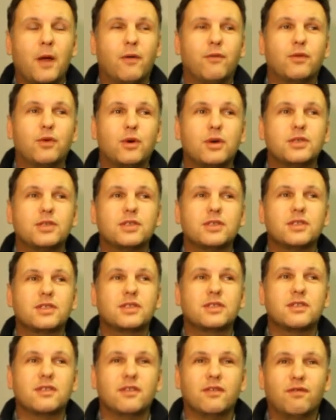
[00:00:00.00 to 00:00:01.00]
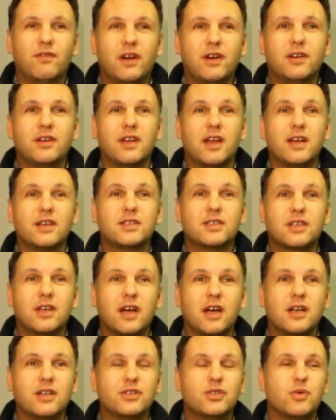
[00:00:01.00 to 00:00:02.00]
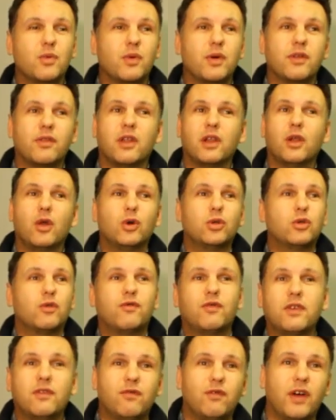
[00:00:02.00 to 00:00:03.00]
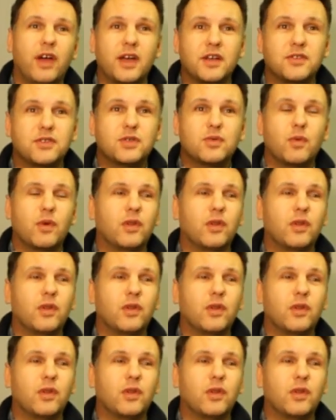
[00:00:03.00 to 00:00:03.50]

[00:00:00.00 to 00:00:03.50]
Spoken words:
of course it's very nice country with a lot of events,